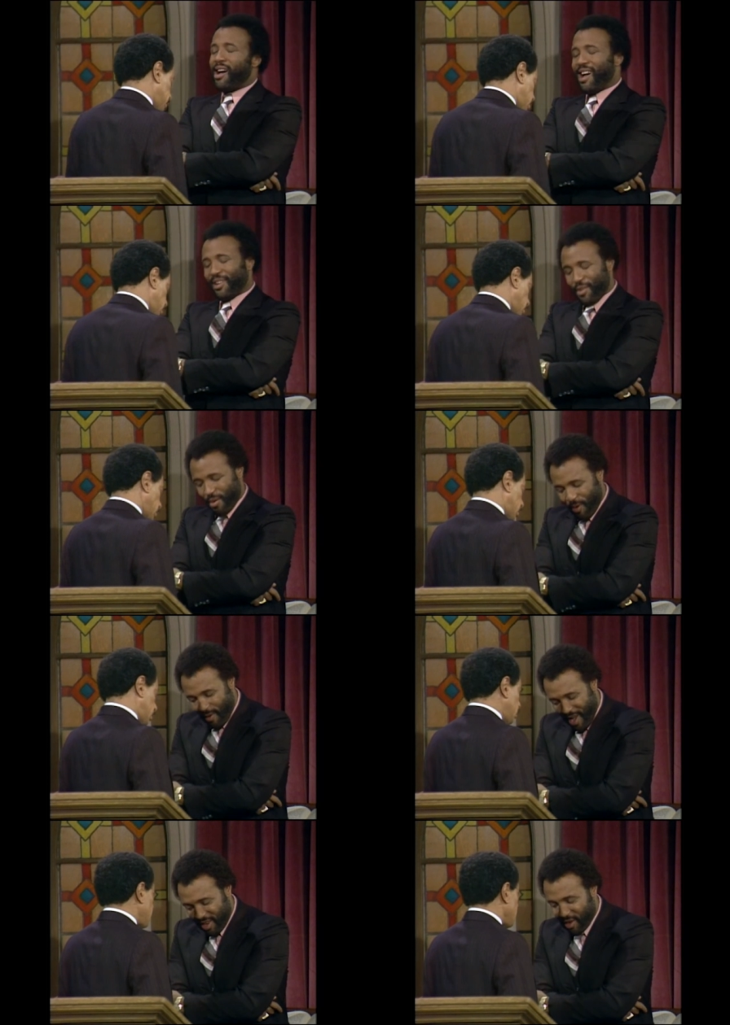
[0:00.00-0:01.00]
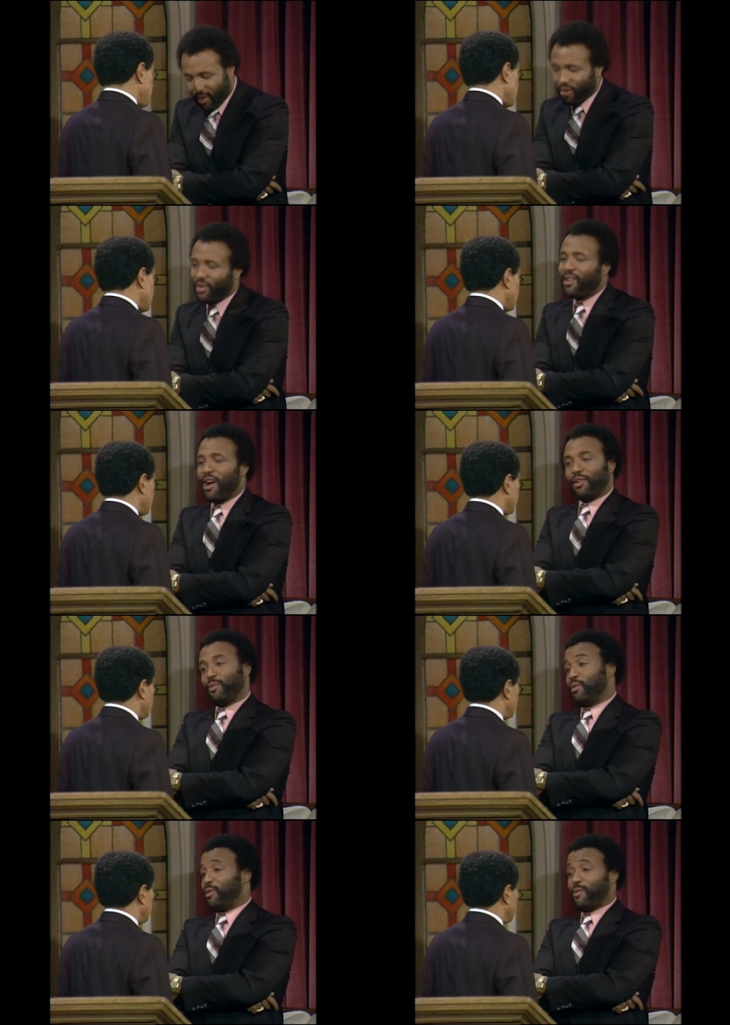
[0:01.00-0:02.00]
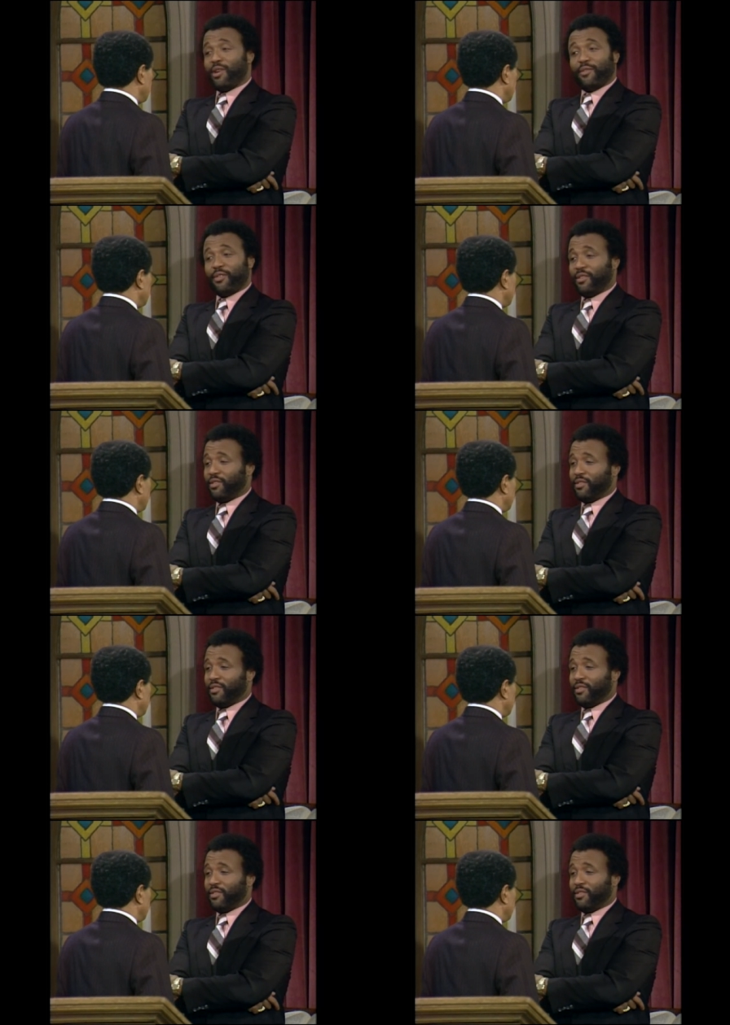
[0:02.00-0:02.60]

I know, I know, you're not a real reverend.